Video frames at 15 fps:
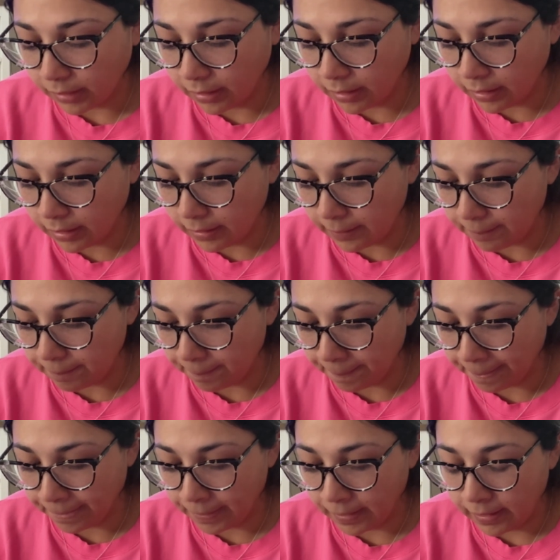Um,
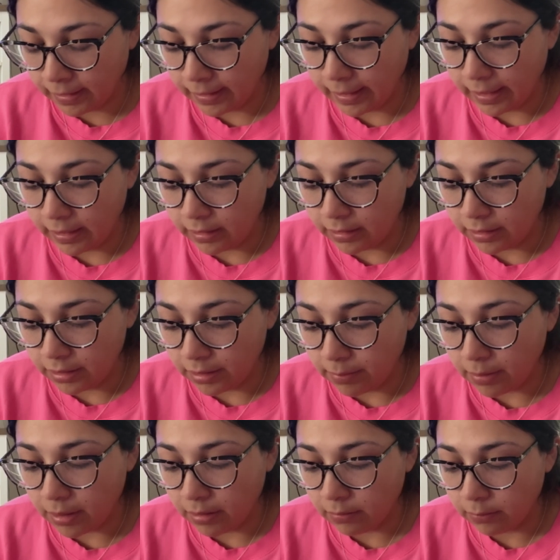and another
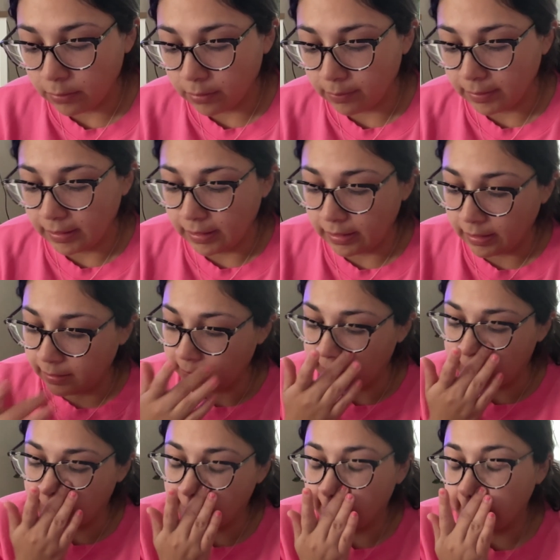part would be
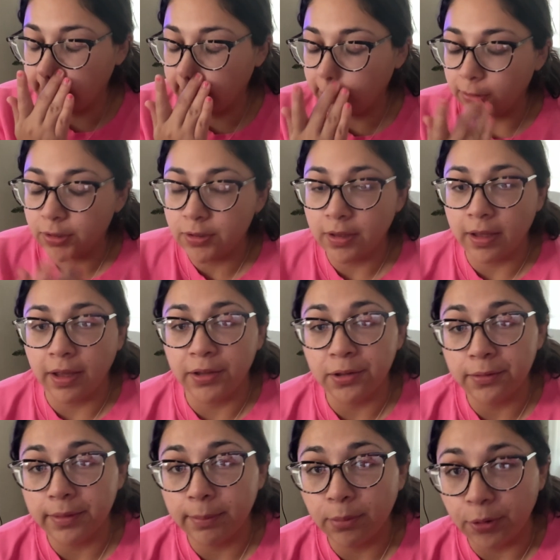let me go to the
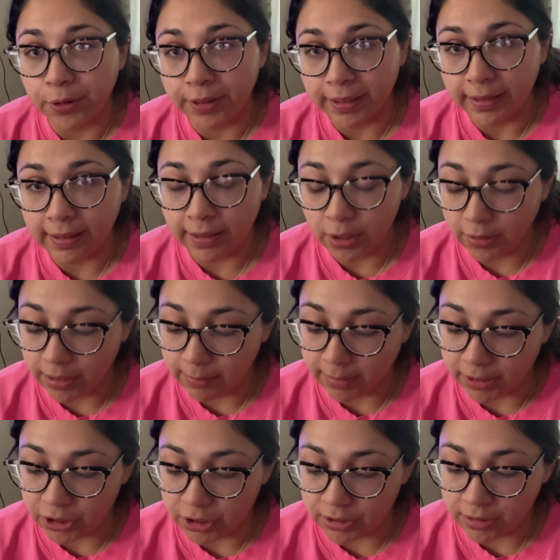underreporting that you had
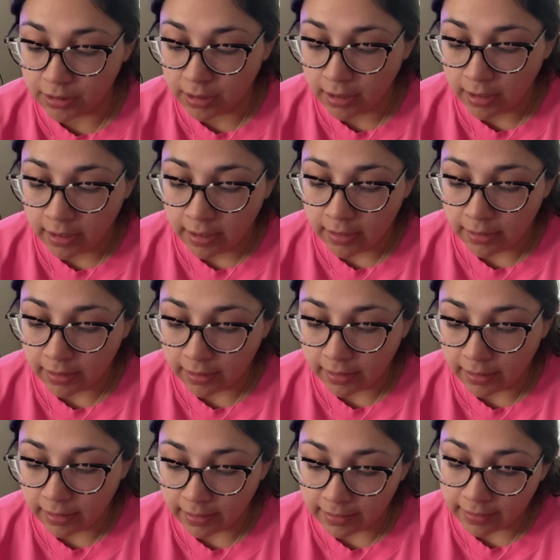mentioned,
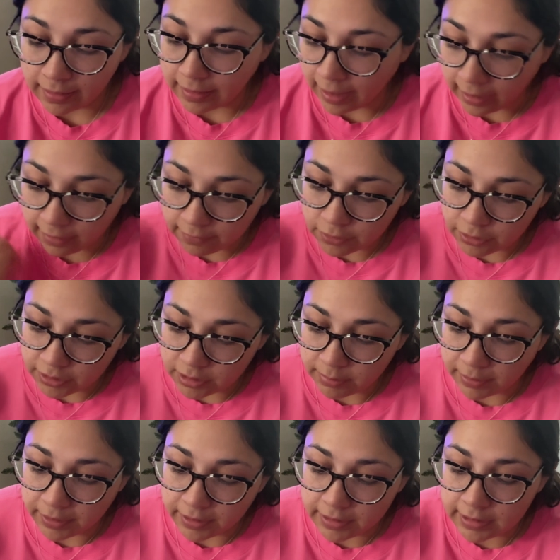the lack of
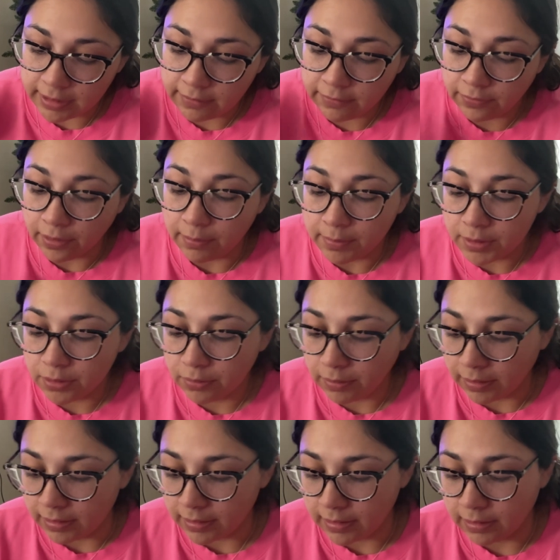transparency from
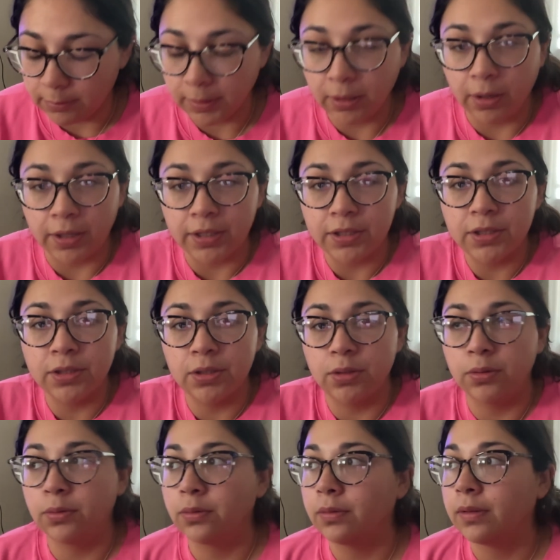students in regards
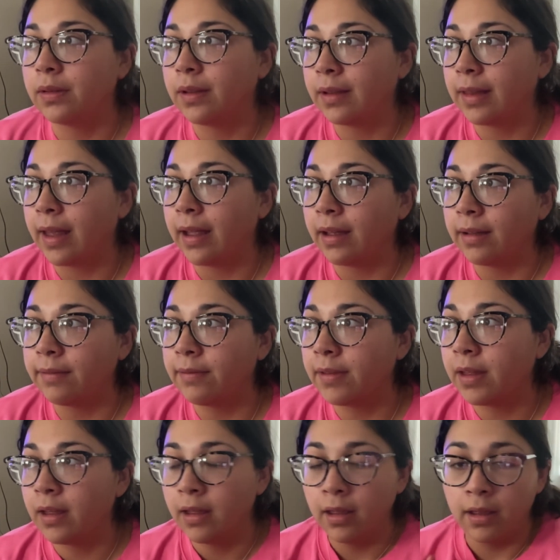to the lack of
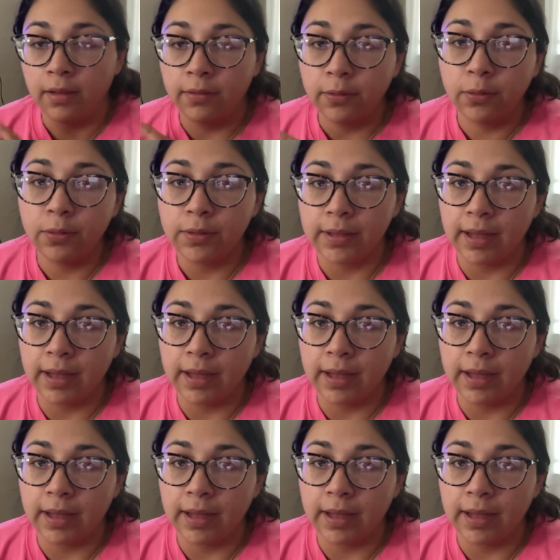food.